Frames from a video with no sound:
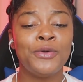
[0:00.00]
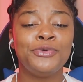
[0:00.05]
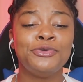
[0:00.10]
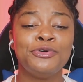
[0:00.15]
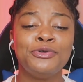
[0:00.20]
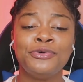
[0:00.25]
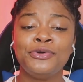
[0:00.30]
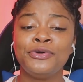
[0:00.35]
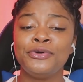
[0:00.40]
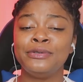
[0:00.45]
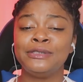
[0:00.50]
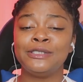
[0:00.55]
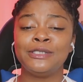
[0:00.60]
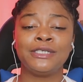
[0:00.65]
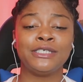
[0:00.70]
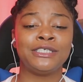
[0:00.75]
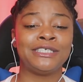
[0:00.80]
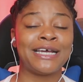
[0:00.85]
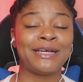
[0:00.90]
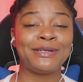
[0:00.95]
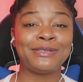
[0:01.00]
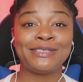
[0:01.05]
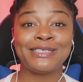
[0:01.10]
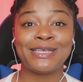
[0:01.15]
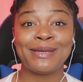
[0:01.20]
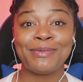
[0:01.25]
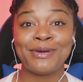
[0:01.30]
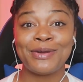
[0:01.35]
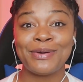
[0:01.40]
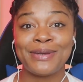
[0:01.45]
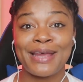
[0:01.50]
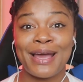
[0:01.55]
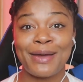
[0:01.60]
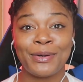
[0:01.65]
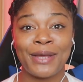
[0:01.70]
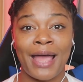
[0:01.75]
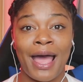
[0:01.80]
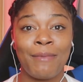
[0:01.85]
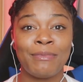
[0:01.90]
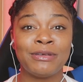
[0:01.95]
New to the channel, so let me know
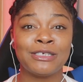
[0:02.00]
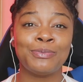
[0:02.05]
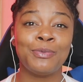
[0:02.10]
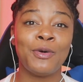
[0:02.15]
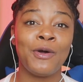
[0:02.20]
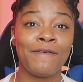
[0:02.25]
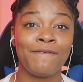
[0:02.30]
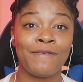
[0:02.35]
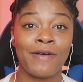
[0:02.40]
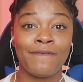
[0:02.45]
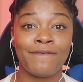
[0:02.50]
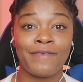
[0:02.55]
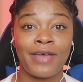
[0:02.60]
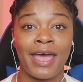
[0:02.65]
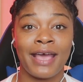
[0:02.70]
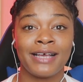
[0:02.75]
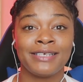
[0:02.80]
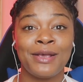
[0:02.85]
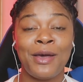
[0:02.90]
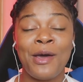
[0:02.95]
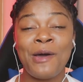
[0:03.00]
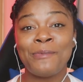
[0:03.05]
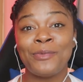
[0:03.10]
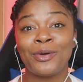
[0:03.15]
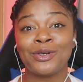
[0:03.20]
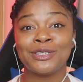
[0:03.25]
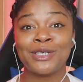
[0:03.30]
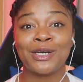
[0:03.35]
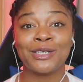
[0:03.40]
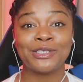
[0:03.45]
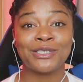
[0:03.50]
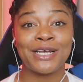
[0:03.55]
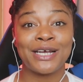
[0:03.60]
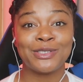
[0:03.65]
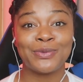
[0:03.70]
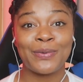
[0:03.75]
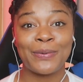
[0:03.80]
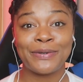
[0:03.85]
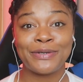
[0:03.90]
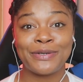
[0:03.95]
down in the comments. More fun facts, more songs you
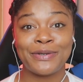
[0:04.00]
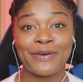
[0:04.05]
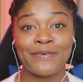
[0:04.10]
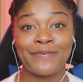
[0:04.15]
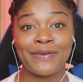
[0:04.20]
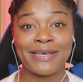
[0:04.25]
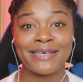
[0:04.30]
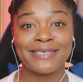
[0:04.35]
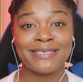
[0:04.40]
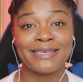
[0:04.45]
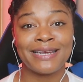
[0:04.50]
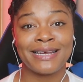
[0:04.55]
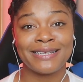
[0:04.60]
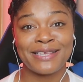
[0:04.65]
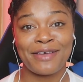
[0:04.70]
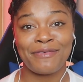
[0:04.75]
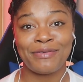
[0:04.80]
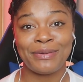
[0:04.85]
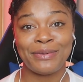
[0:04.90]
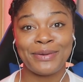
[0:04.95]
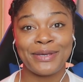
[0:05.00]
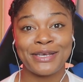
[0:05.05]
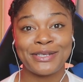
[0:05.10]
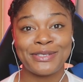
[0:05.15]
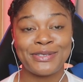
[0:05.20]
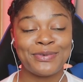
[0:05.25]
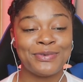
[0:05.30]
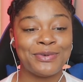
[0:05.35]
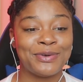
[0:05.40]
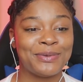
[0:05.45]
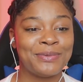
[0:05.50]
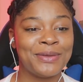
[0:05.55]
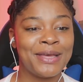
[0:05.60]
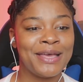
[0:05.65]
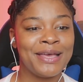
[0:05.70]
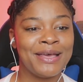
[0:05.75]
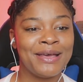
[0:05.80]
guys want me to do of his, and I definitely will get to them.